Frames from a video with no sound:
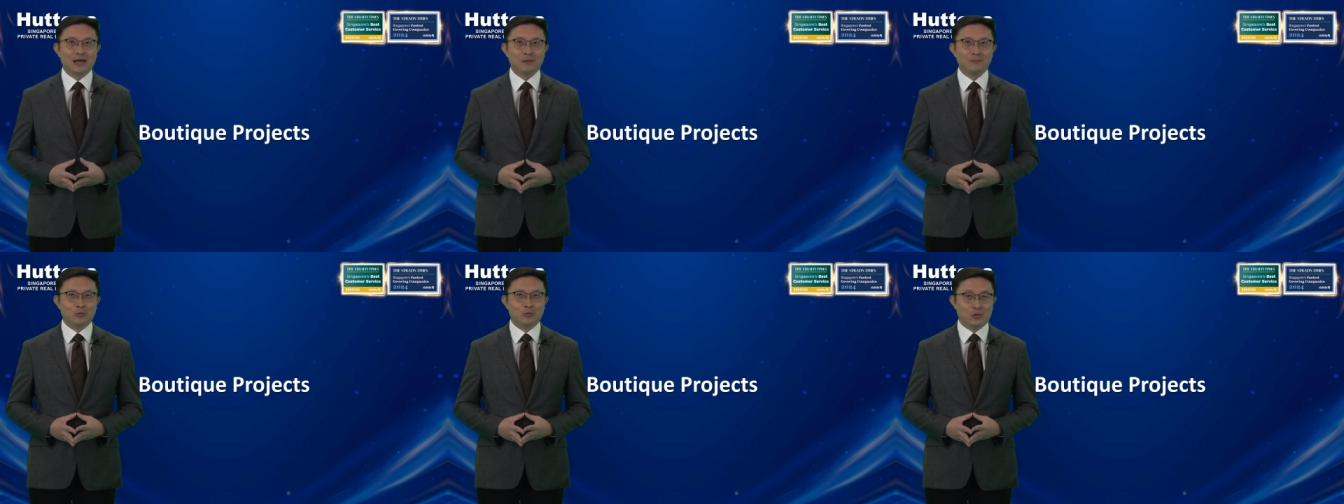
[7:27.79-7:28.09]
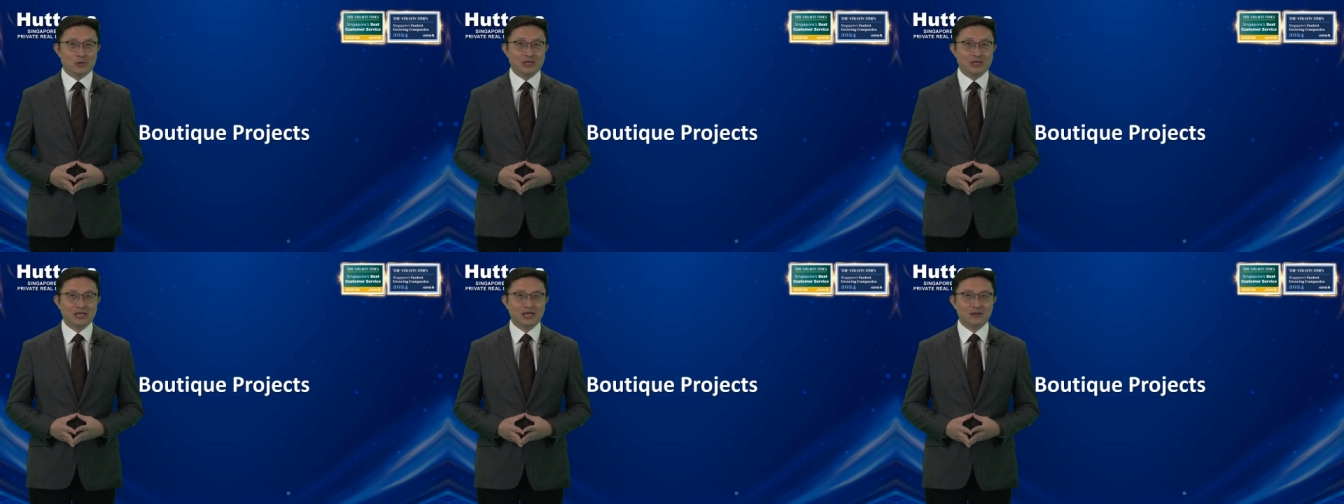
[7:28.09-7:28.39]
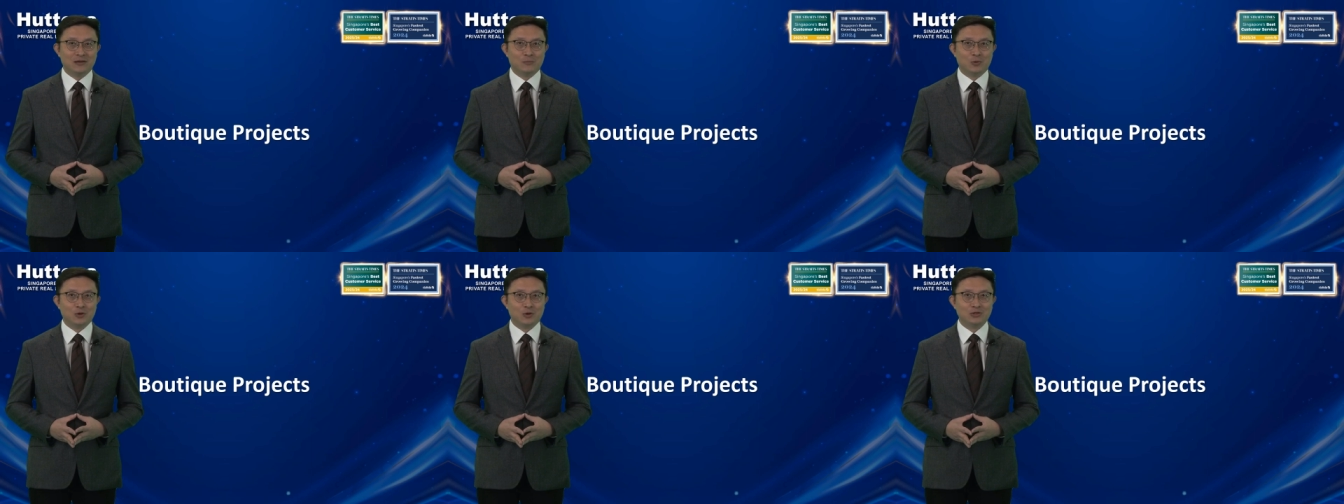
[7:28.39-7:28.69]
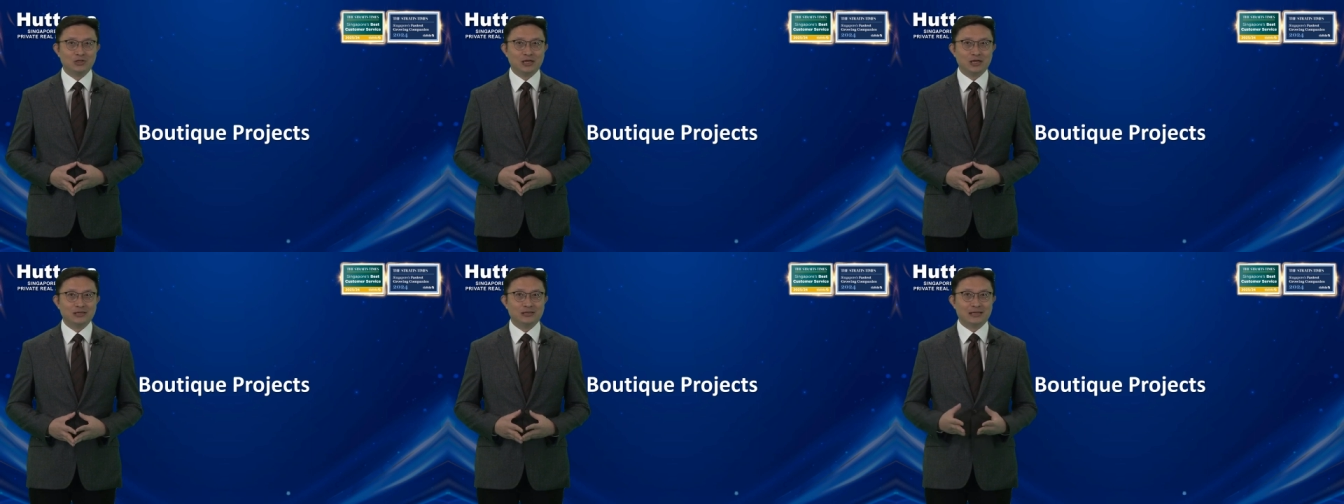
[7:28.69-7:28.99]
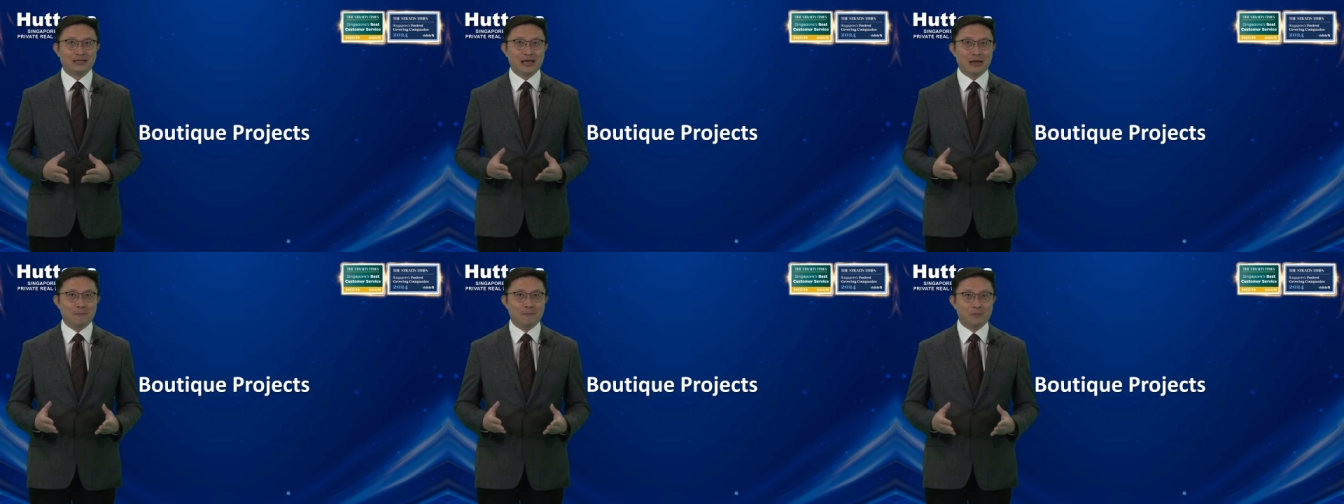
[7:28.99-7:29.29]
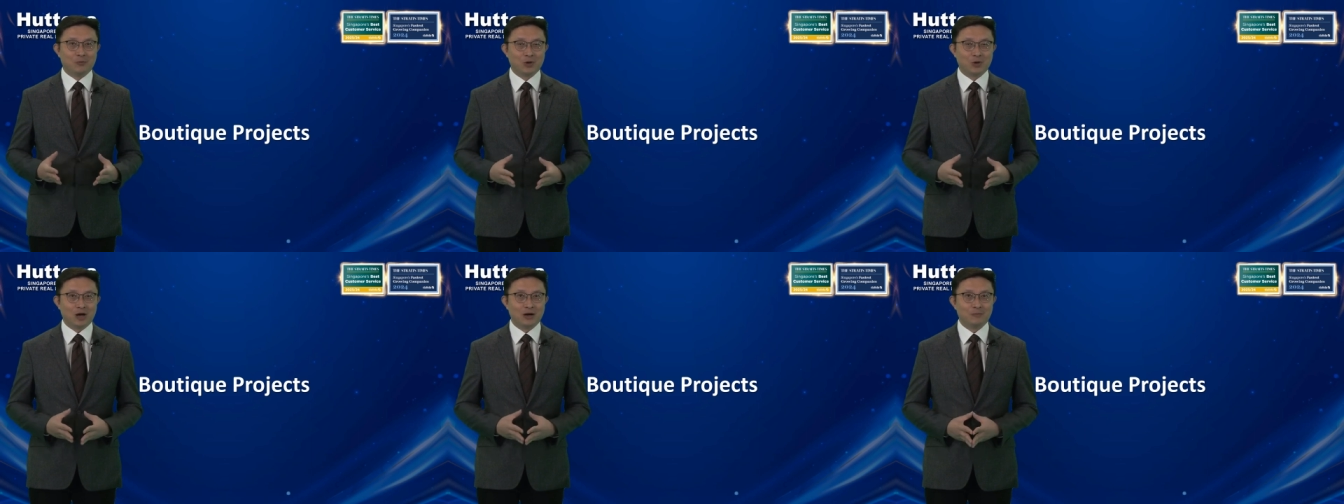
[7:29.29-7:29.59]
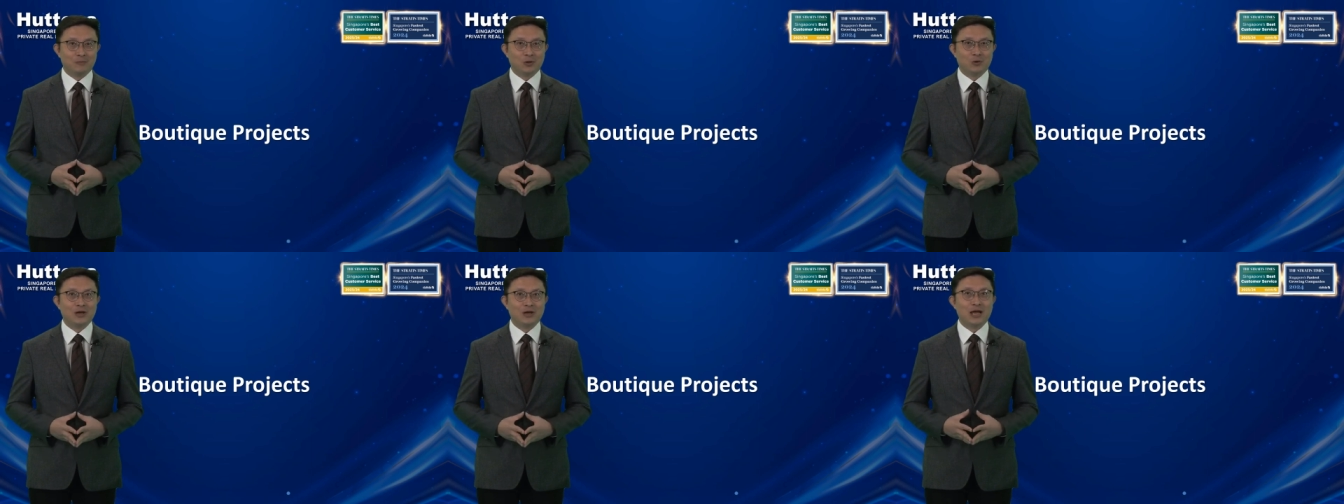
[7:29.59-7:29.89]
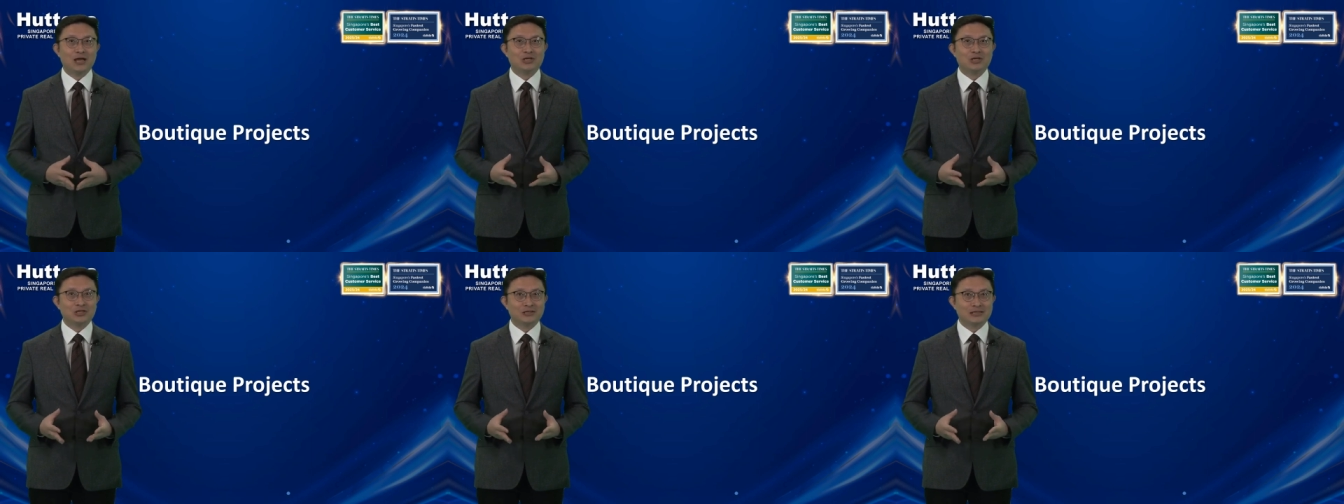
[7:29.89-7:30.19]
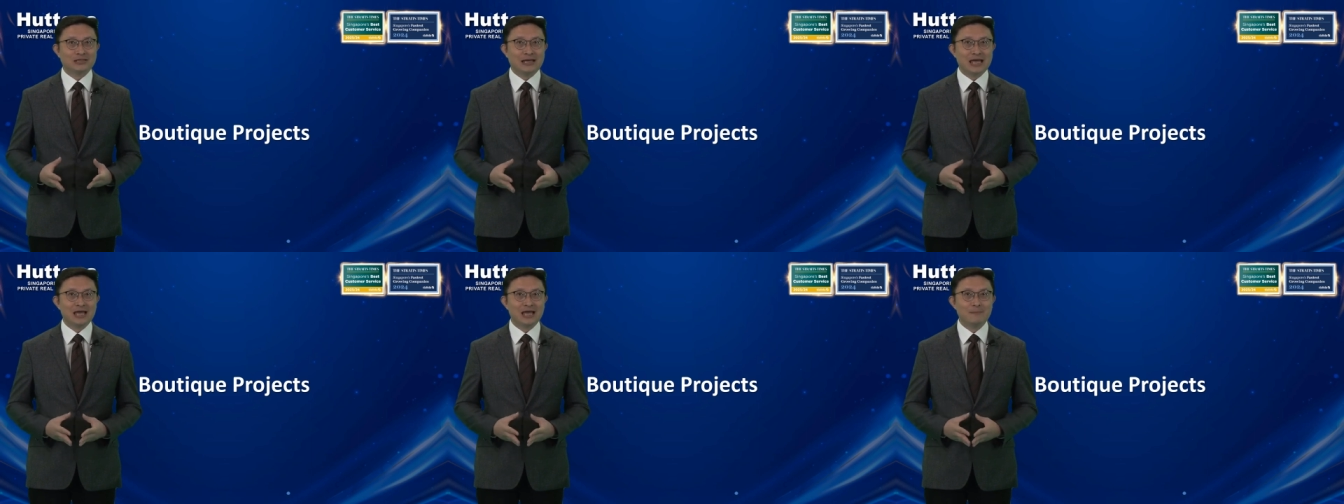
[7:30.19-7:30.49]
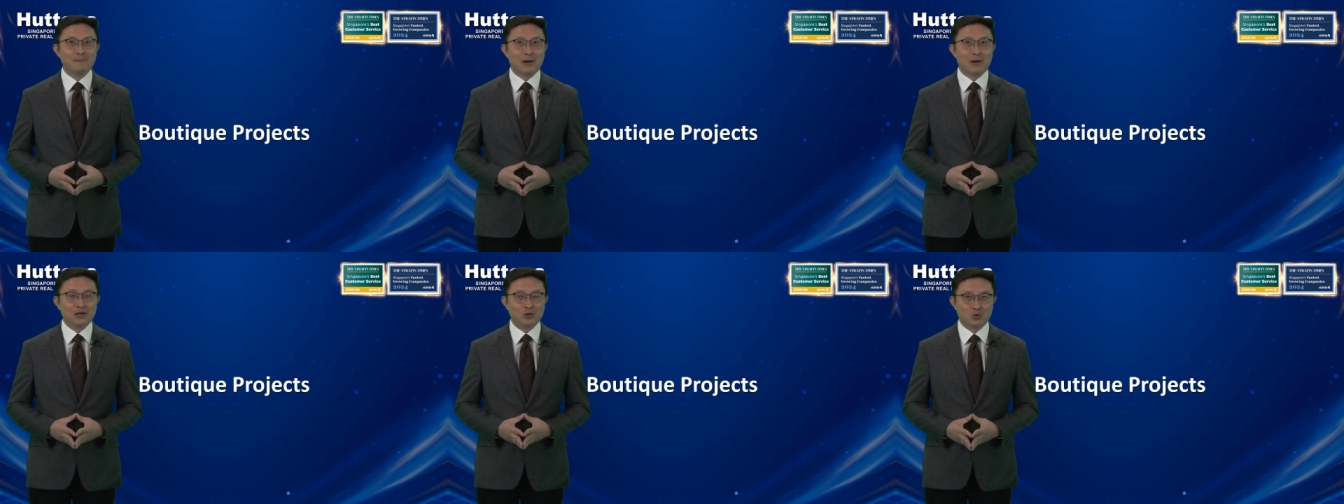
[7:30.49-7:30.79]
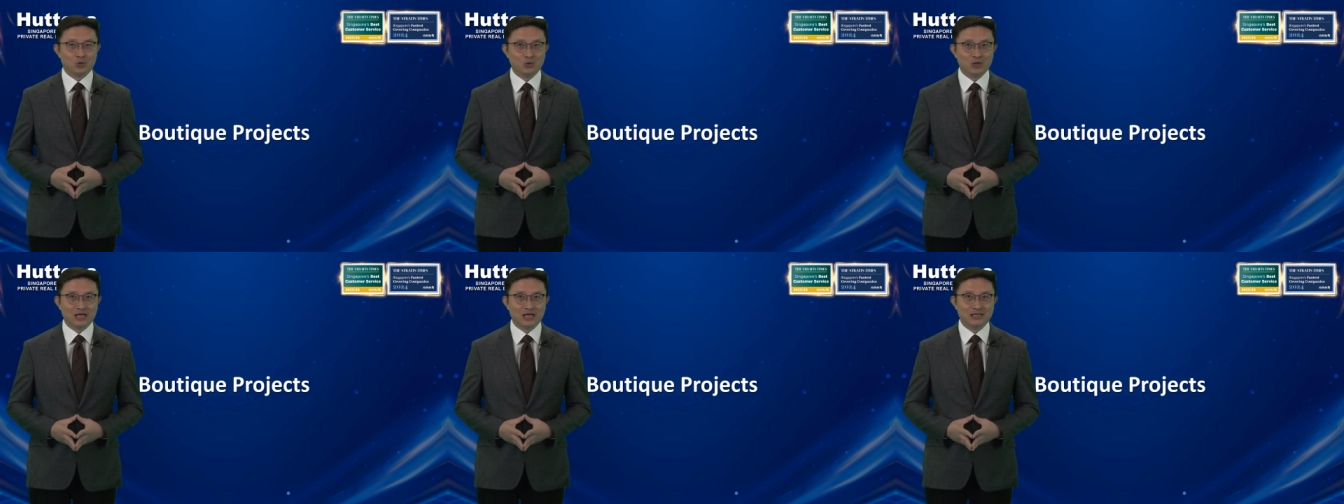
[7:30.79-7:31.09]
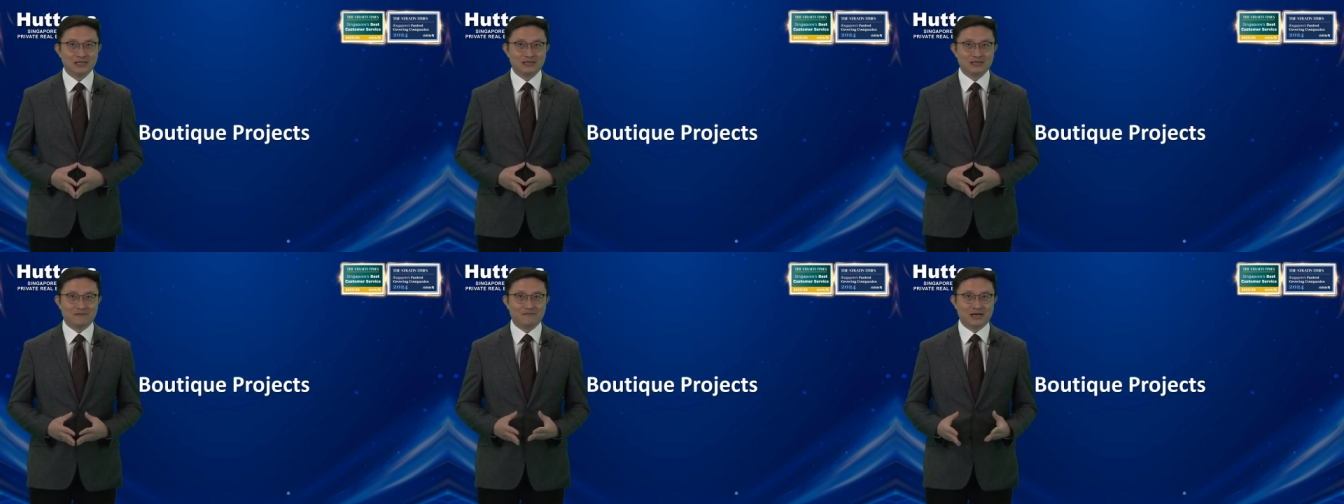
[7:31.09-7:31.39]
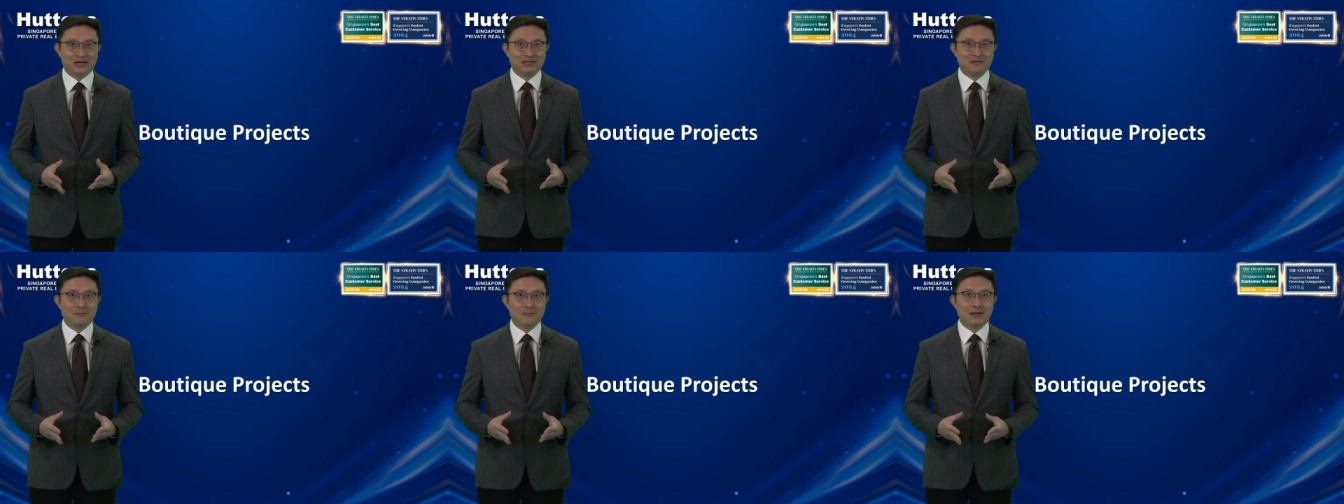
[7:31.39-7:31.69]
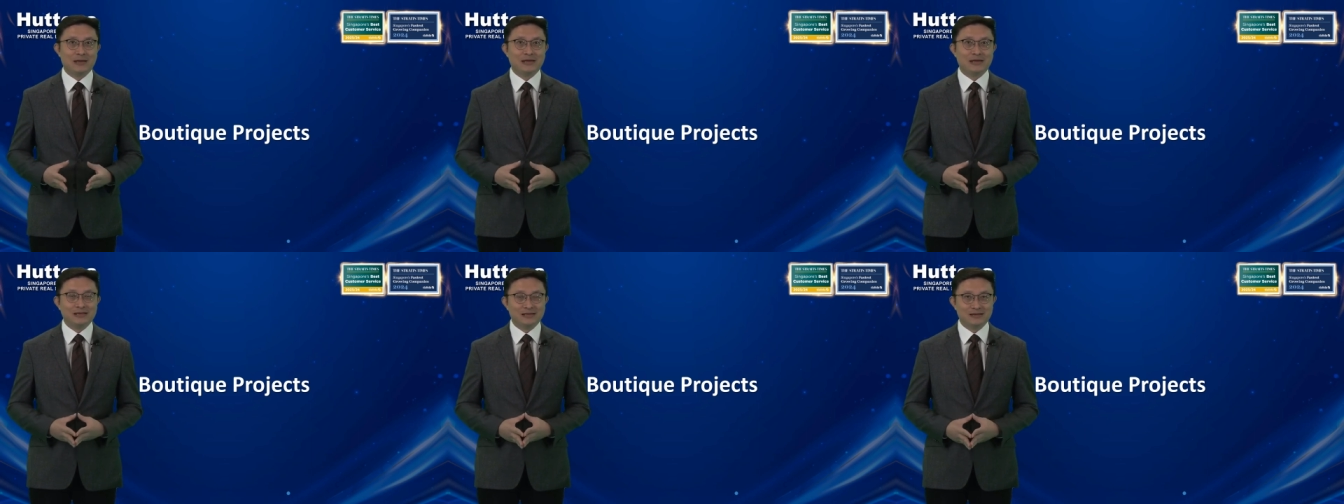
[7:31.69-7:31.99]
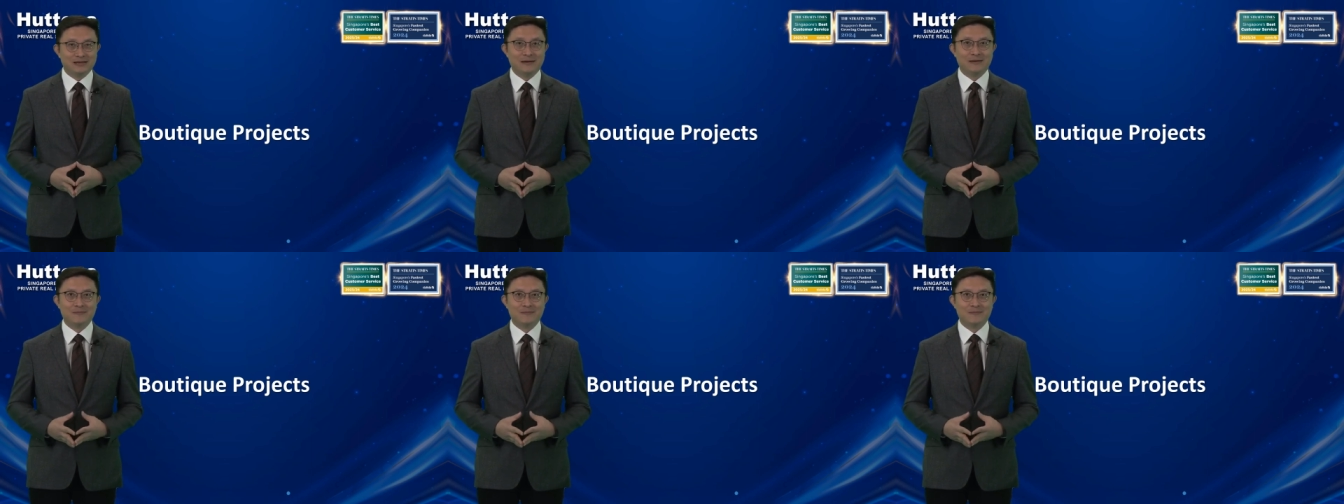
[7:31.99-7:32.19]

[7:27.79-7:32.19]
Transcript: boutique projects in prime locations can be great investments.